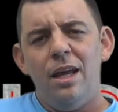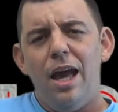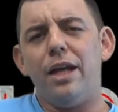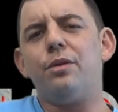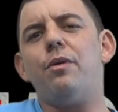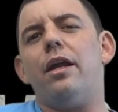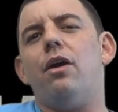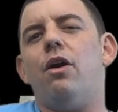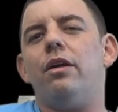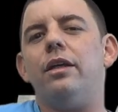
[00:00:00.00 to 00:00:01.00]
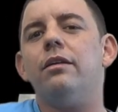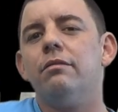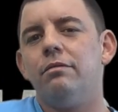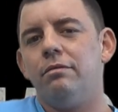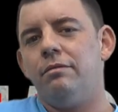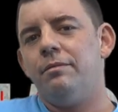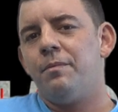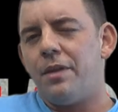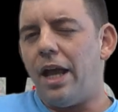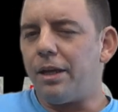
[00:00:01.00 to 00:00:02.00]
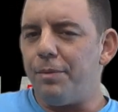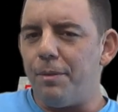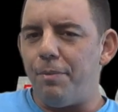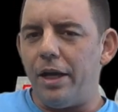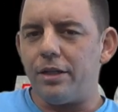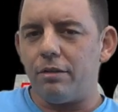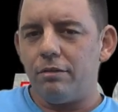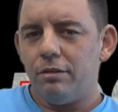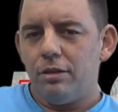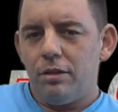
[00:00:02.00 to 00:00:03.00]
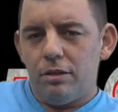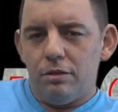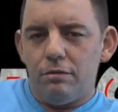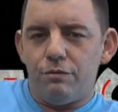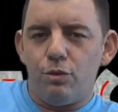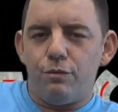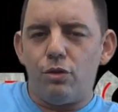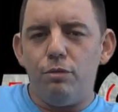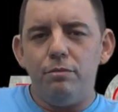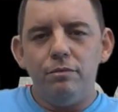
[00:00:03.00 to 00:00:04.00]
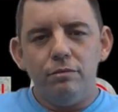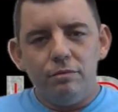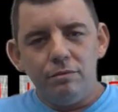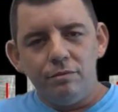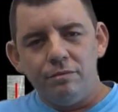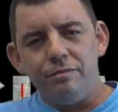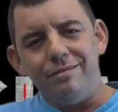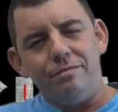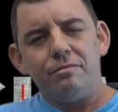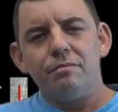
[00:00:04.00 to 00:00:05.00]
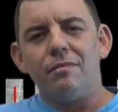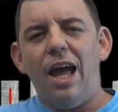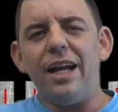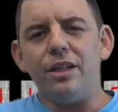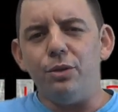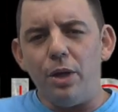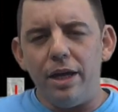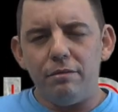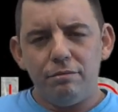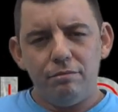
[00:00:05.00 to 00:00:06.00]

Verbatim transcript: I could ride a Harley. I could be a biker. Vroom vroom. I could do that.